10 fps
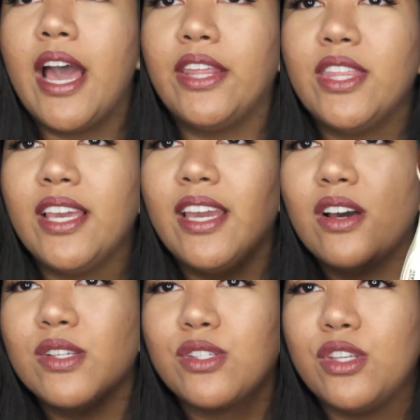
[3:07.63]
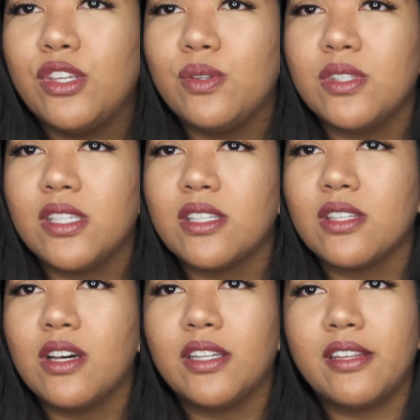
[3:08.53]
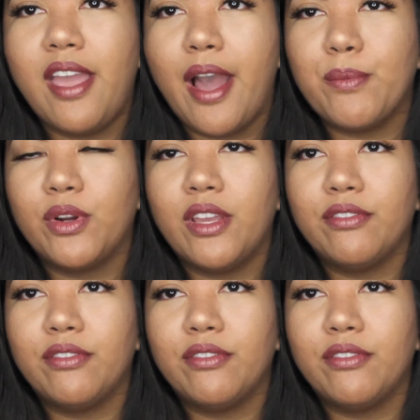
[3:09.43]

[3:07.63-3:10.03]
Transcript: I think I also use this on camera.